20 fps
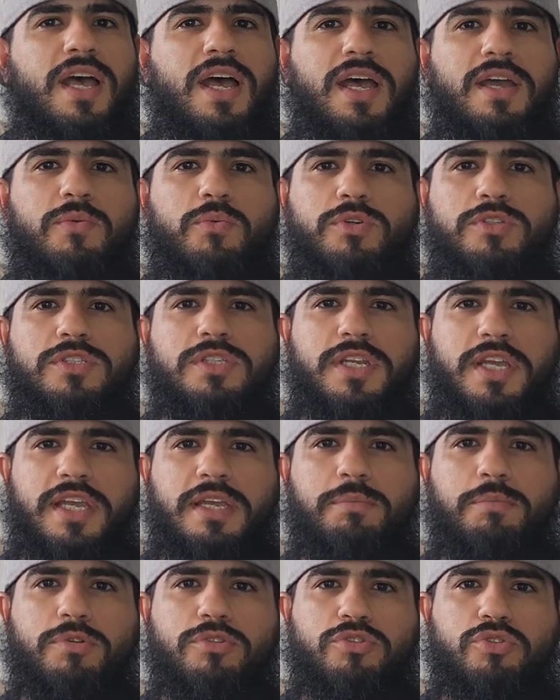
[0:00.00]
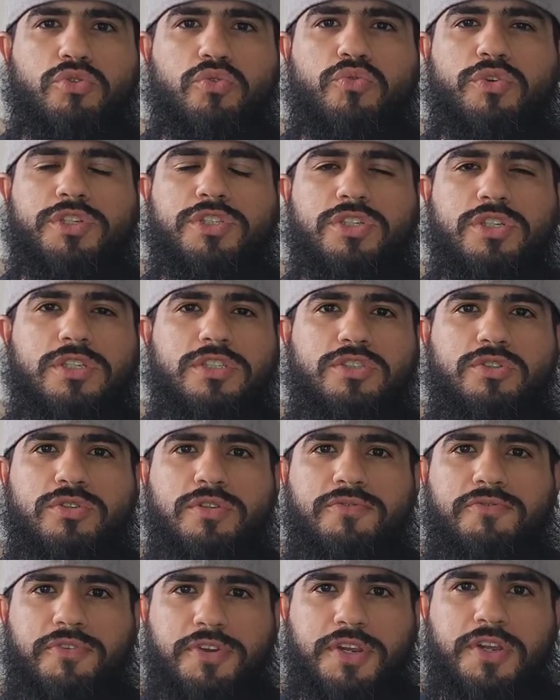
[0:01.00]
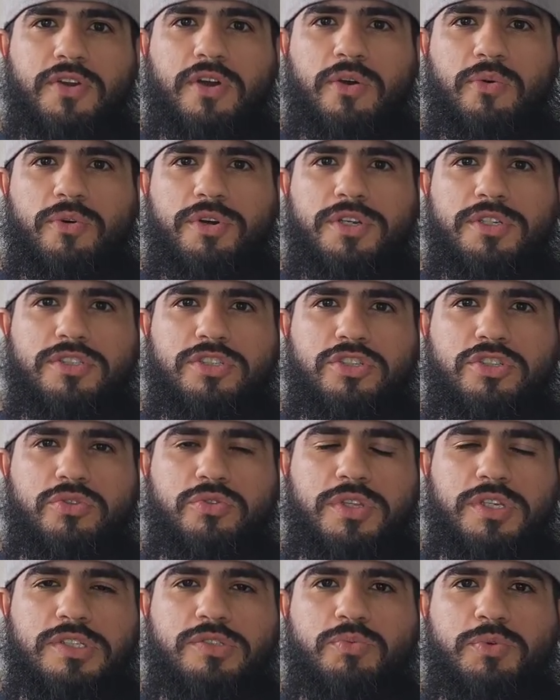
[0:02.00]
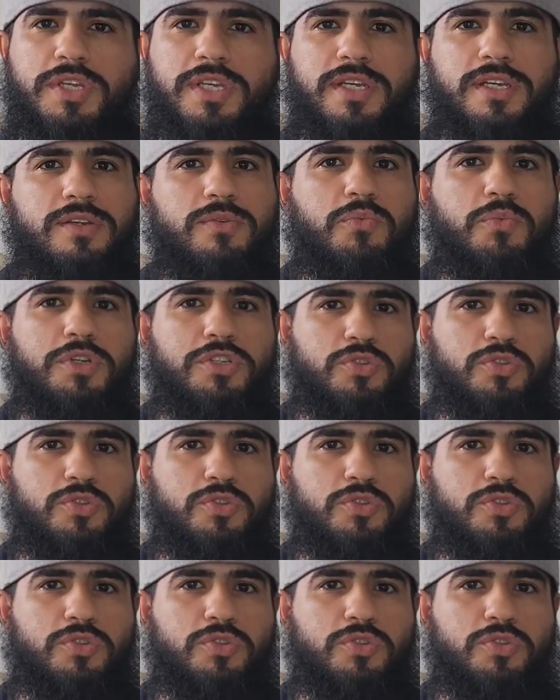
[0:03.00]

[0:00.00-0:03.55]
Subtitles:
I wasn't able to originally do the video I wanted to do this weekend,